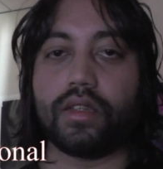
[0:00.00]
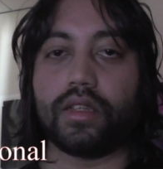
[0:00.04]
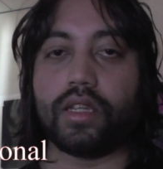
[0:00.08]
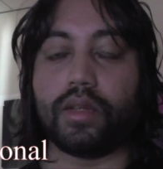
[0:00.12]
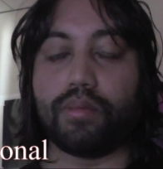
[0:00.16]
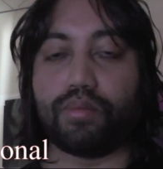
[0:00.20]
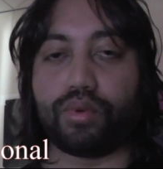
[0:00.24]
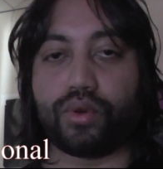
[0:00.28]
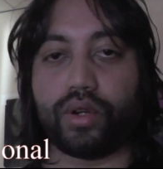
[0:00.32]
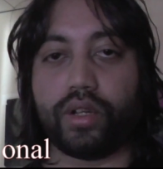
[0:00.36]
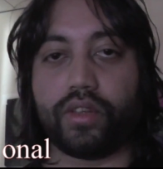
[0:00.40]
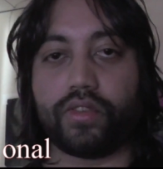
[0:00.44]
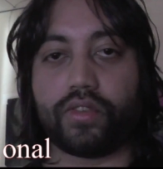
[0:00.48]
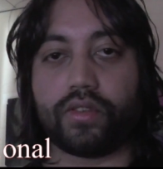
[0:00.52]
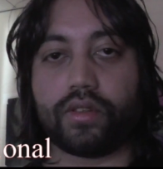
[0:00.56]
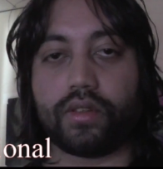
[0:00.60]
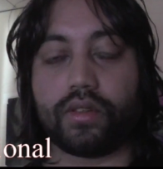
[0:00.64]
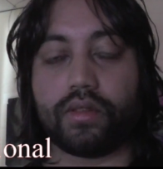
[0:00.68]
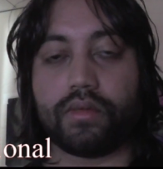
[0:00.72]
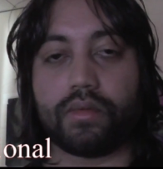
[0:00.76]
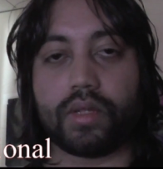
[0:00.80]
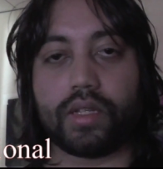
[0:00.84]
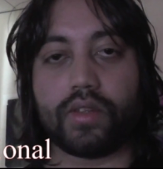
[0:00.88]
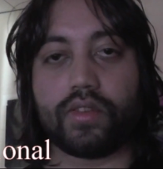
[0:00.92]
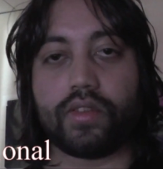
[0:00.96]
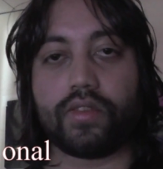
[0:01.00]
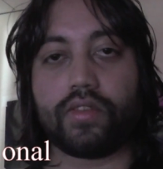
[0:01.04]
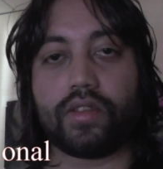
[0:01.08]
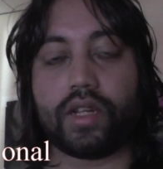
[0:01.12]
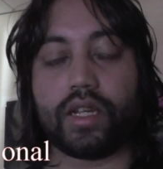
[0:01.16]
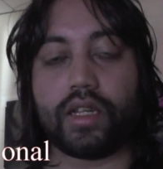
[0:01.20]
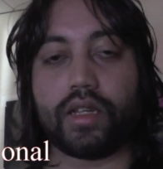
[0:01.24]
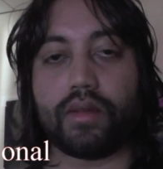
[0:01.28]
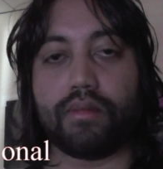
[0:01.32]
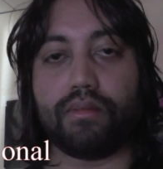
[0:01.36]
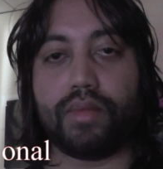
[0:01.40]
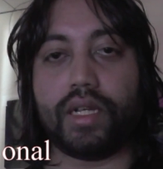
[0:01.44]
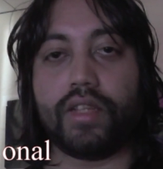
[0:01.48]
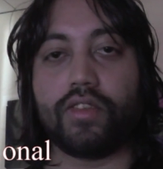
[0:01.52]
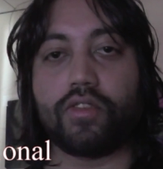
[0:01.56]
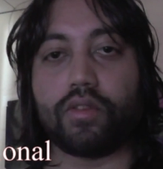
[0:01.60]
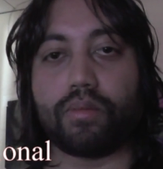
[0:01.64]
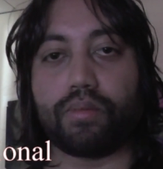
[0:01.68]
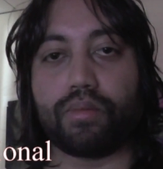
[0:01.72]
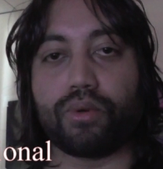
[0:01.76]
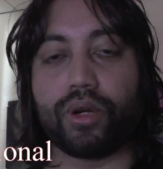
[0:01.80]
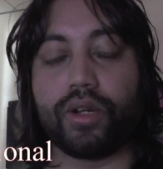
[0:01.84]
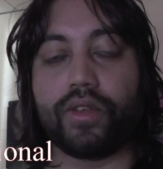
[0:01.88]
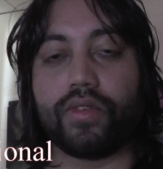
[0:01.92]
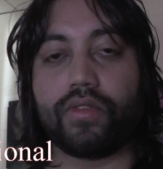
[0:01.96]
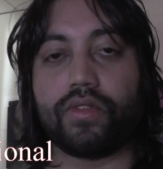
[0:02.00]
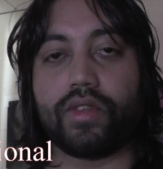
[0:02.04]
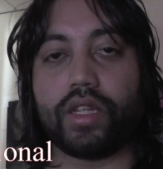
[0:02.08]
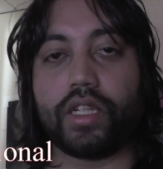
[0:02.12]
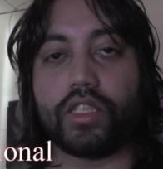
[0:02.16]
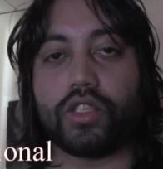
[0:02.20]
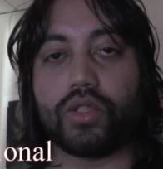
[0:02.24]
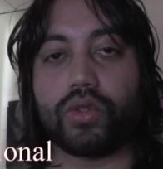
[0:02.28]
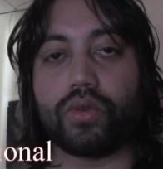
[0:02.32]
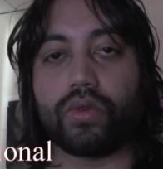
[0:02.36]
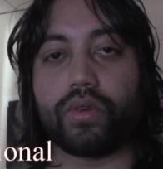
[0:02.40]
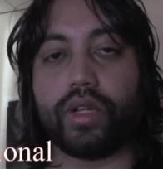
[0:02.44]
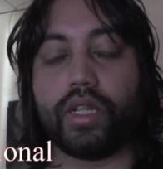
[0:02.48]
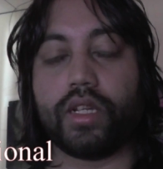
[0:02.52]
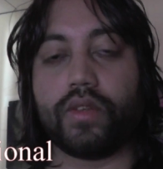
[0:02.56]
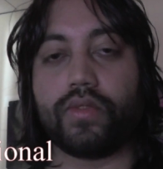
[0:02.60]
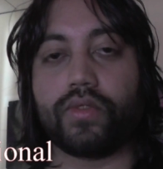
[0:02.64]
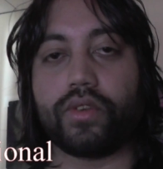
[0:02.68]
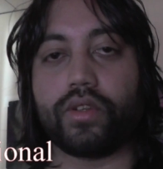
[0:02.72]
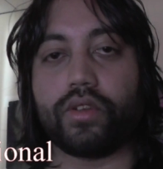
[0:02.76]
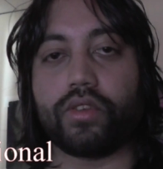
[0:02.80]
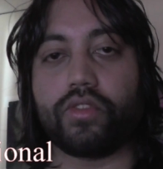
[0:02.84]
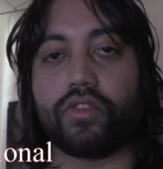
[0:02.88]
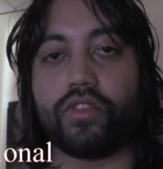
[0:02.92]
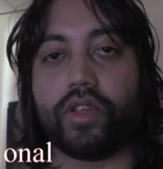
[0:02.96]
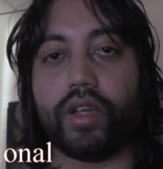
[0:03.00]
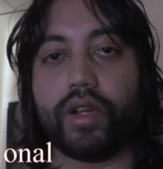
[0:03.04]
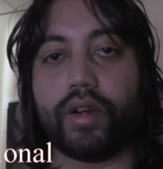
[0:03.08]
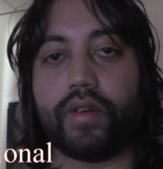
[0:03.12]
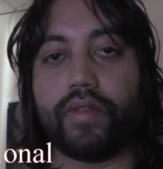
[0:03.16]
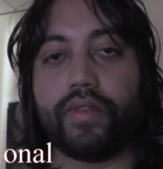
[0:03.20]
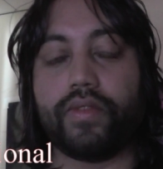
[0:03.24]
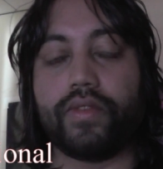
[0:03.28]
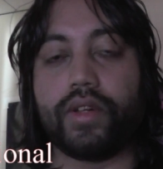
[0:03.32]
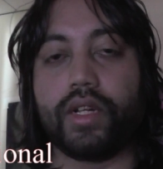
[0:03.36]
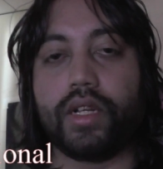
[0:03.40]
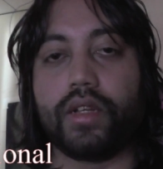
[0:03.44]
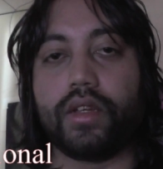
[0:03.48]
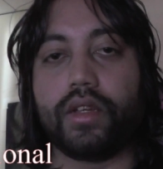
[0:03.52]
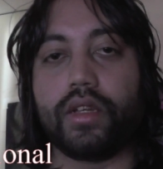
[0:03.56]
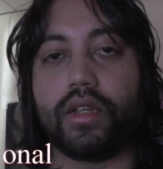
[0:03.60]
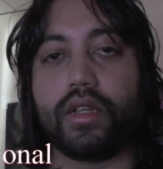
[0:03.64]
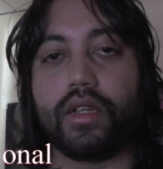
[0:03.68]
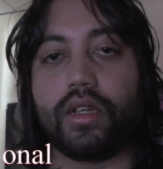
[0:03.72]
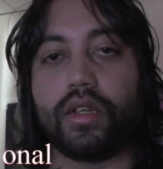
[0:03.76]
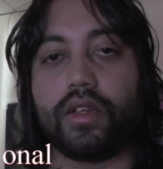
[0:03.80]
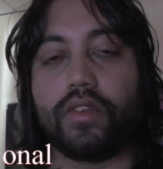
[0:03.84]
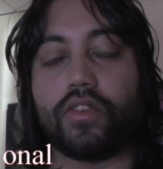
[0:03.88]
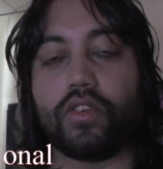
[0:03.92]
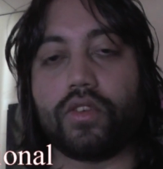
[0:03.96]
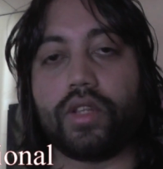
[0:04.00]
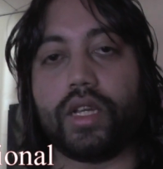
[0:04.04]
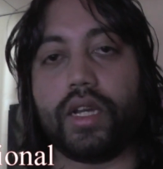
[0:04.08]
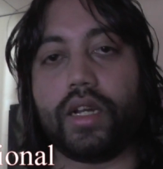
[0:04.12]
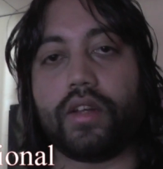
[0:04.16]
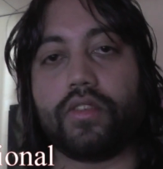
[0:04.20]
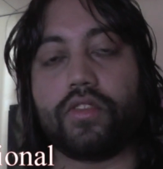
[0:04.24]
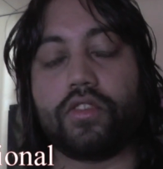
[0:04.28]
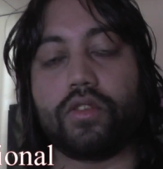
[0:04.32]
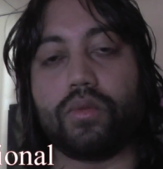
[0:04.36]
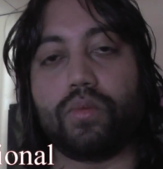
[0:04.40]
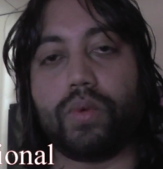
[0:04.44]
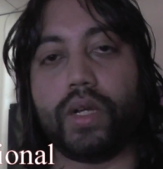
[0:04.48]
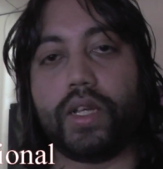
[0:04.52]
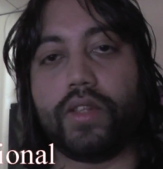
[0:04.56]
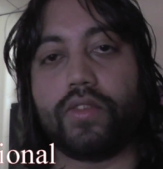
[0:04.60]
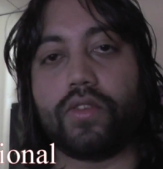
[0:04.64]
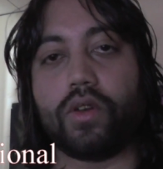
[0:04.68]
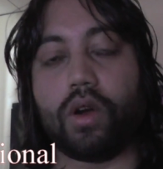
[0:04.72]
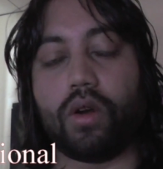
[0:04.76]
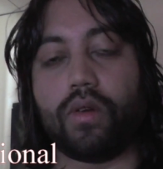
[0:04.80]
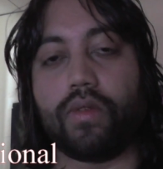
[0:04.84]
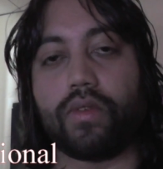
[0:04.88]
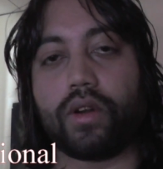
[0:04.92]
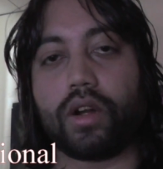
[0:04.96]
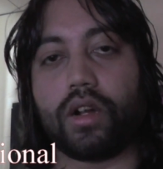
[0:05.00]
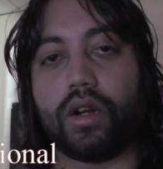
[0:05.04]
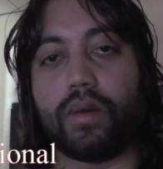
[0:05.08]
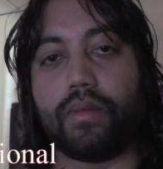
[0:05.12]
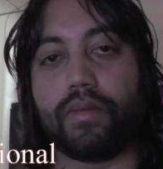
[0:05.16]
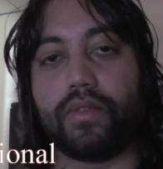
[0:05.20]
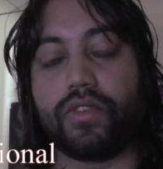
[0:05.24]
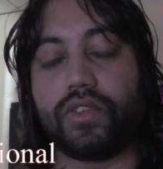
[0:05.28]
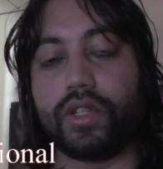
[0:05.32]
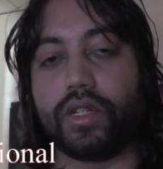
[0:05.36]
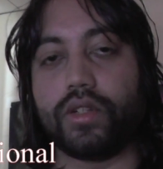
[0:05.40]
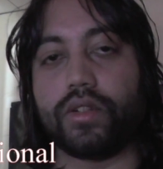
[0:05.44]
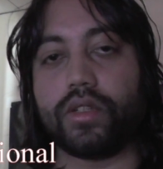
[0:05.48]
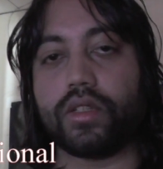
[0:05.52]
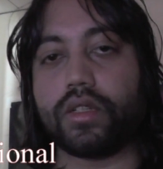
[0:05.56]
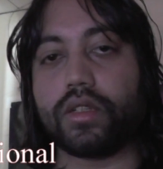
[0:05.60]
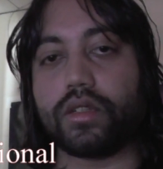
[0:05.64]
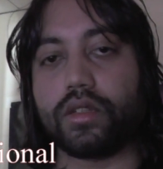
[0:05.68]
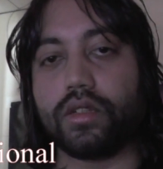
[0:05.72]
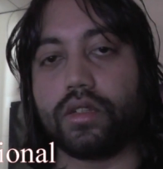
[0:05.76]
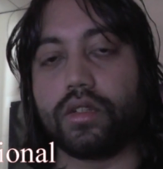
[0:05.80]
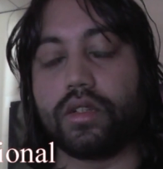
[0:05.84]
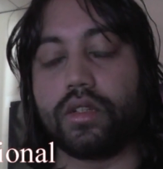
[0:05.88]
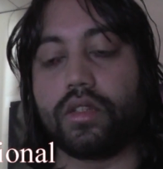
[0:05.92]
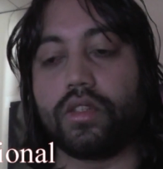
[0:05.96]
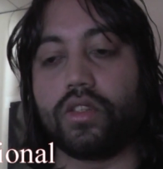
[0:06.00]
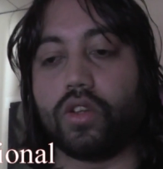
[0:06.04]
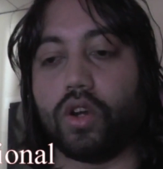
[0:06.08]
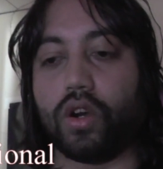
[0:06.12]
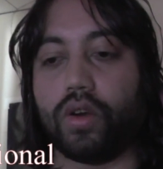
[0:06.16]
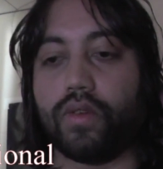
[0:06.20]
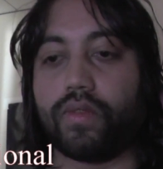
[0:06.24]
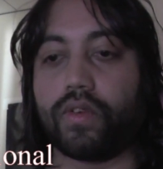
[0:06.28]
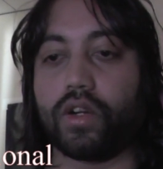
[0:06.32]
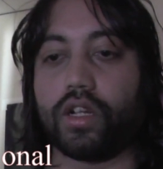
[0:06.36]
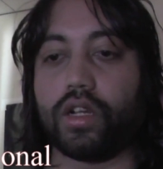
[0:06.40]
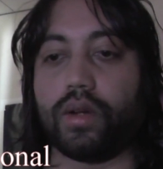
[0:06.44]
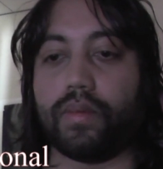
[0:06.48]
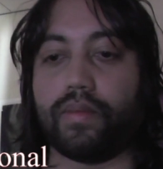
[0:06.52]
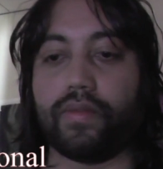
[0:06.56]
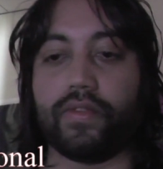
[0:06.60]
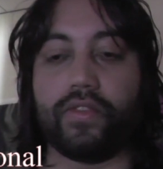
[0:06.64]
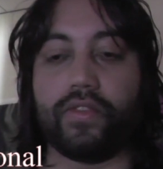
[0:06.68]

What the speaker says: in prison, because it's like a mental prison that you create for yourself. So that is the way to overcome failure. You overcome